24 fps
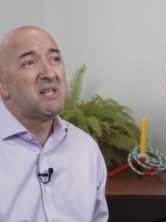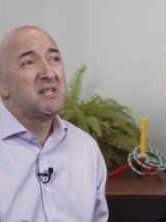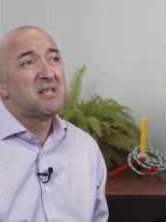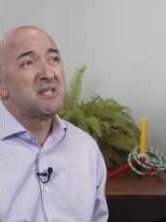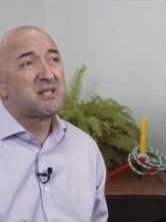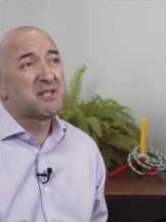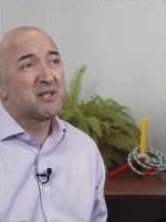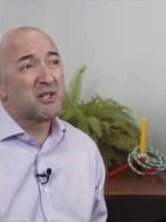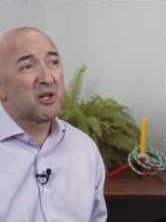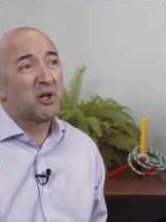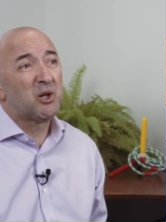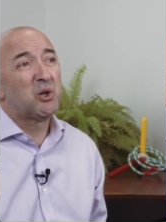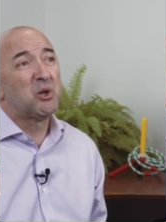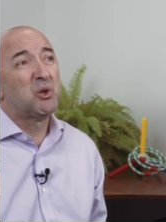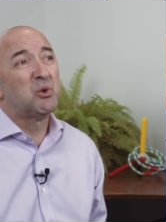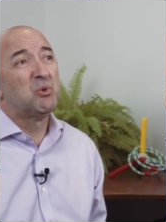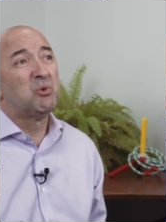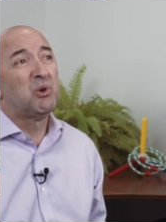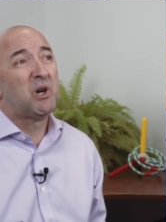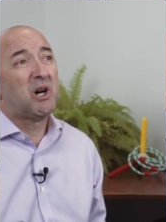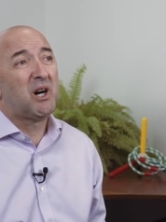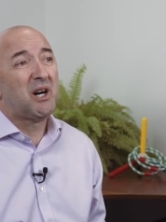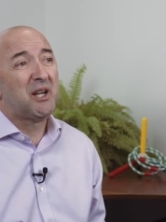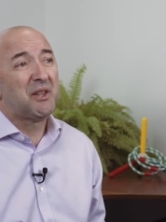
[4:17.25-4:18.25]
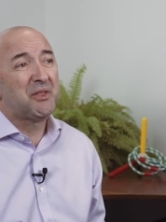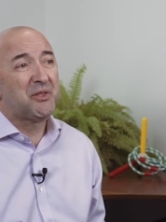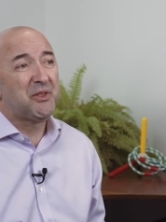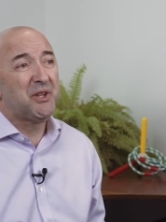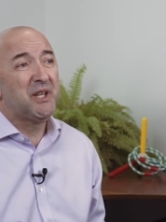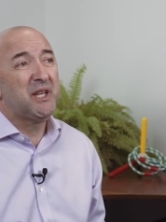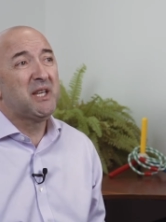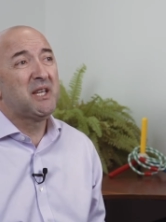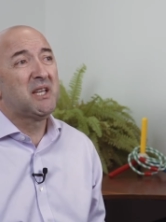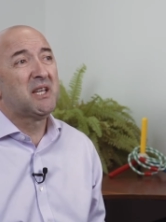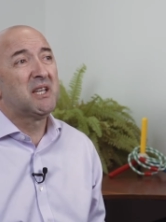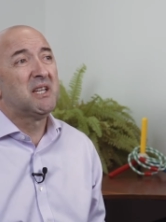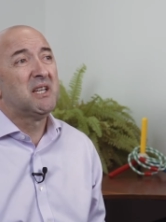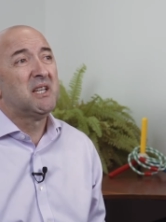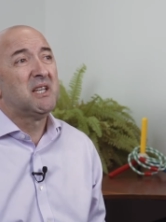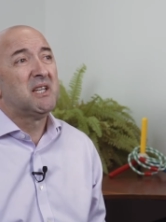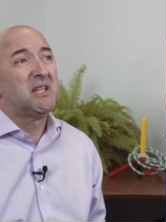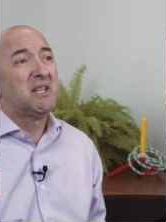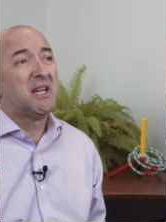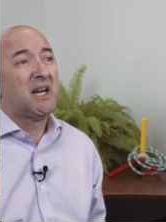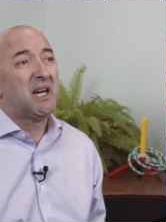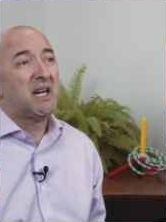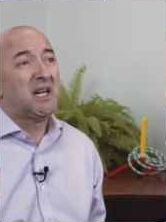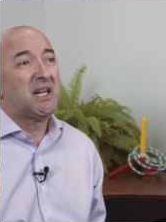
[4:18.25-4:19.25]
So I think
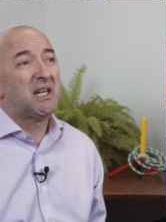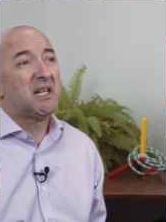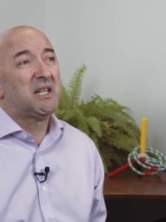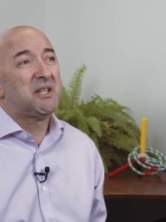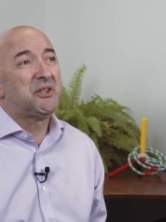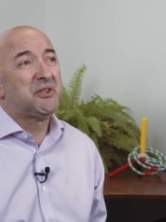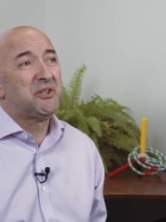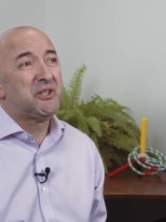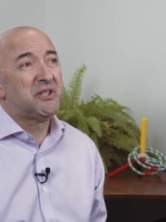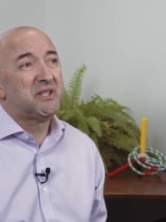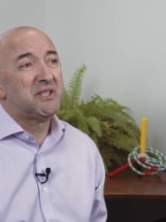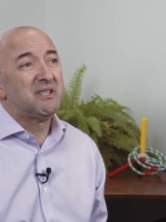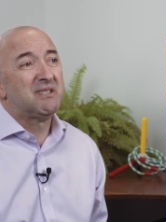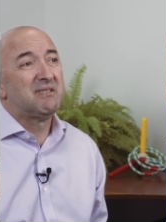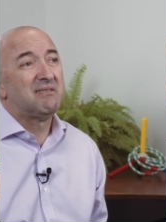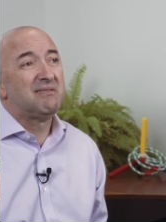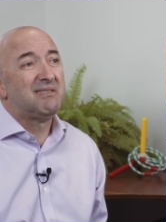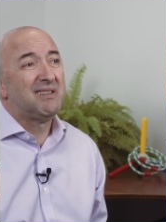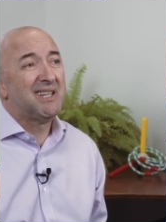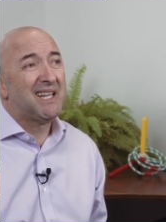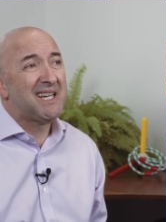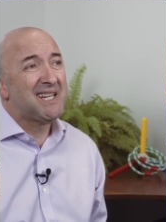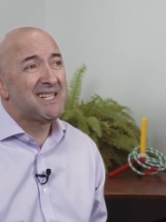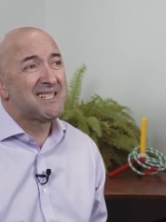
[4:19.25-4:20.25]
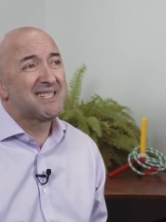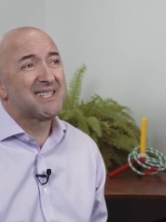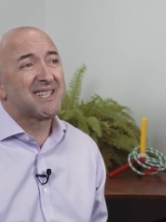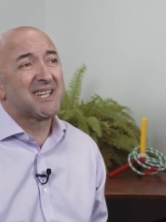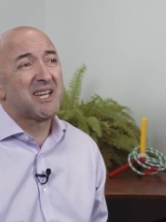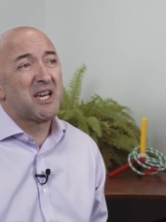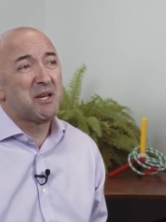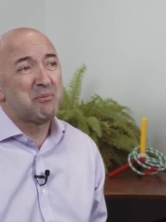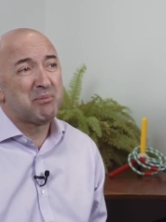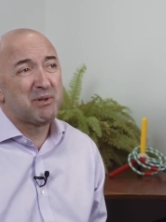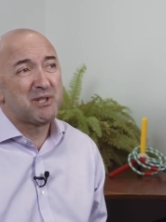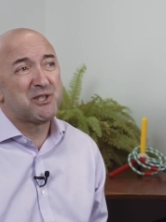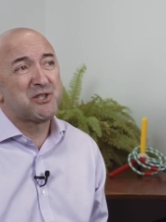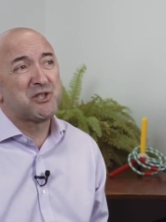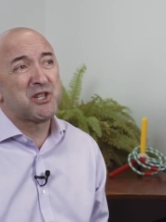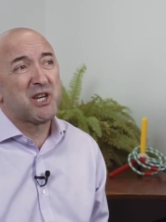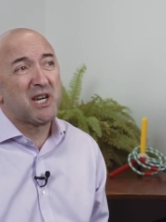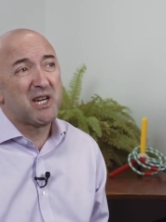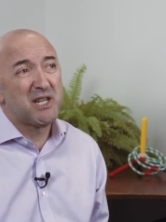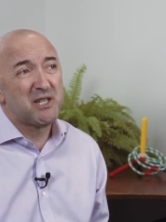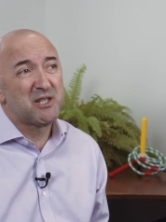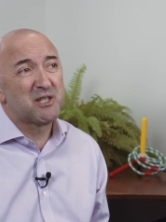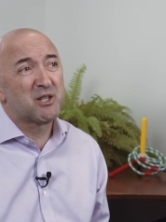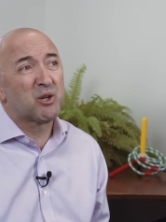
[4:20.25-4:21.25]
the landscape has
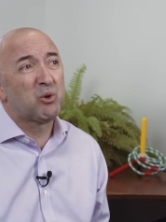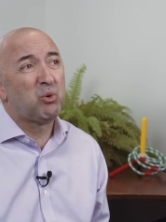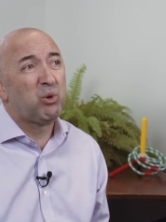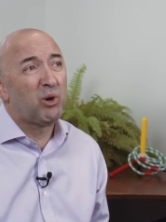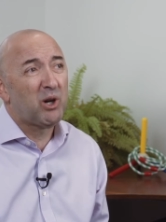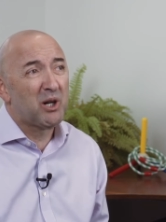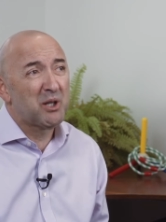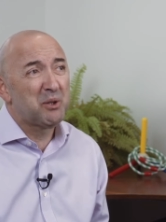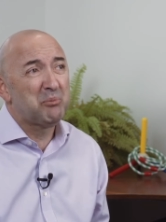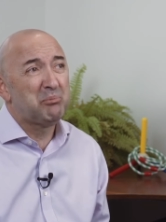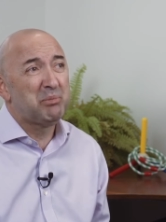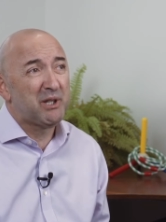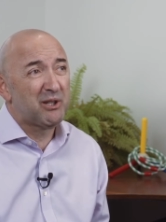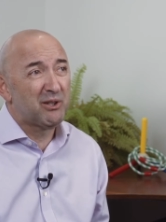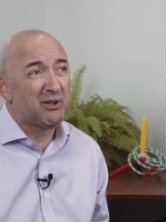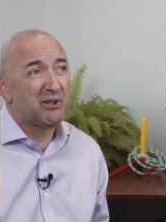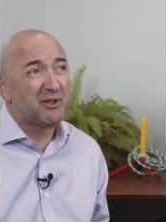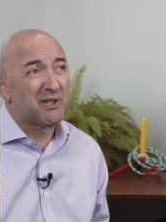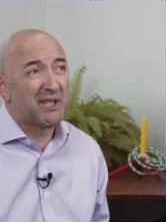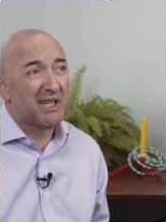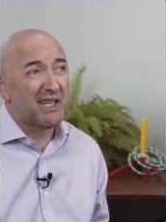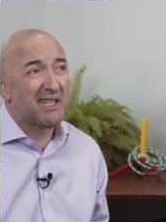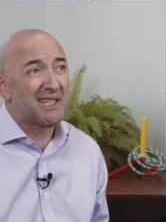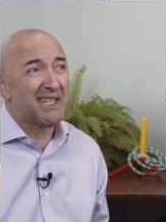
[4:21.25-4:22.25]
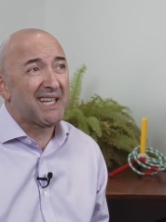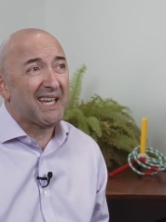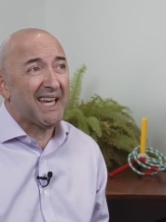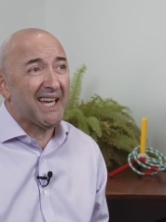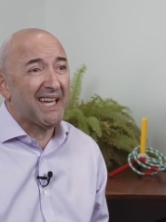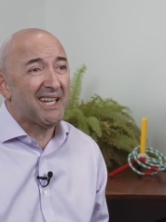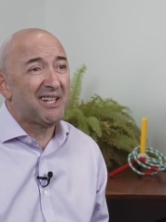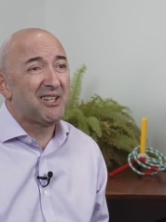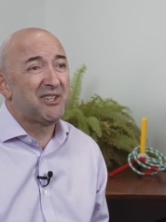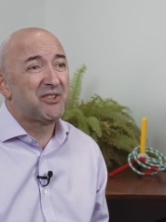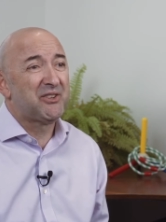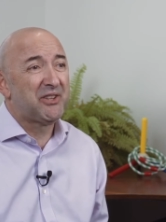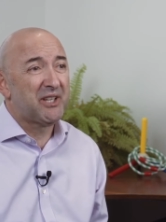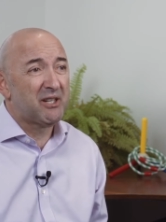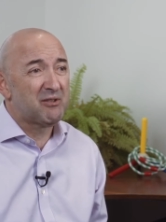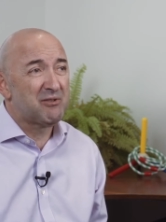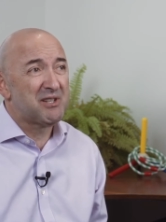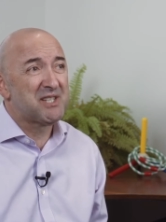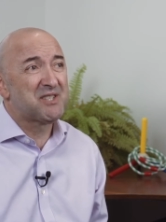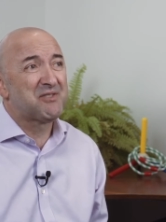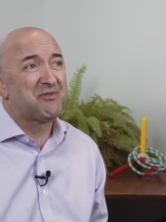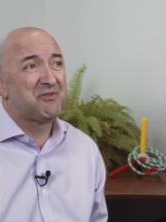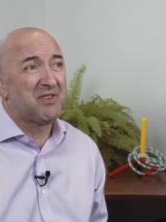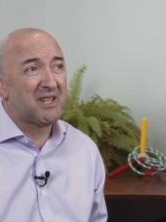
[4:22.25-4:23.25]
changed quite a bit on that, and there
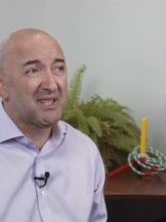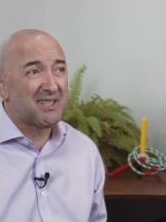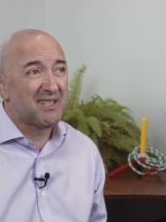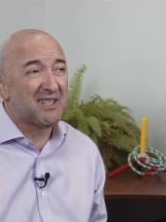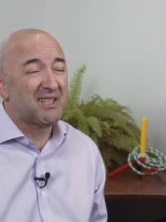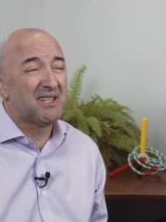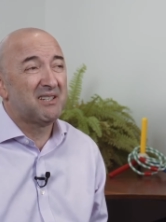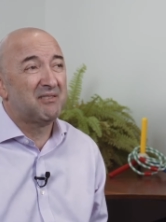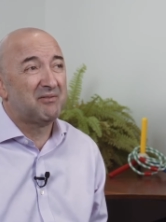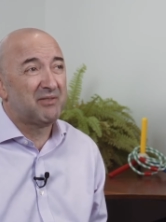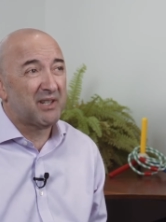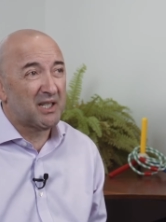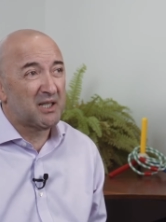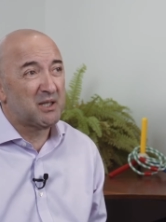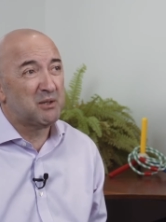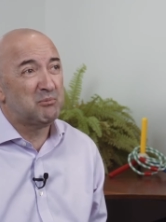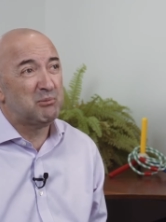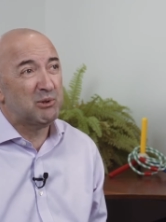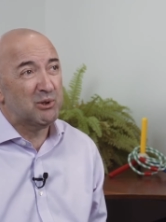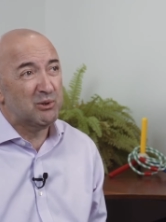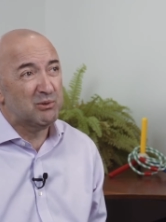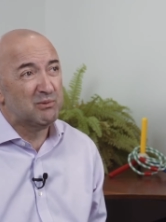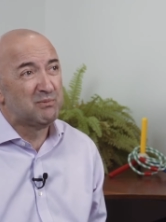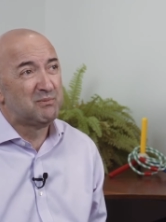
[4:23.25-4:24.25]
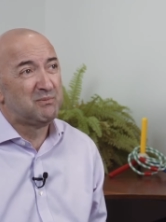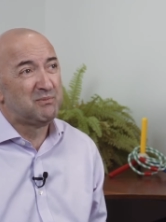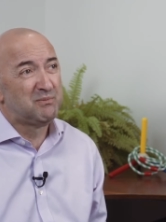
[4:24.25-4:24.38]
is funding available.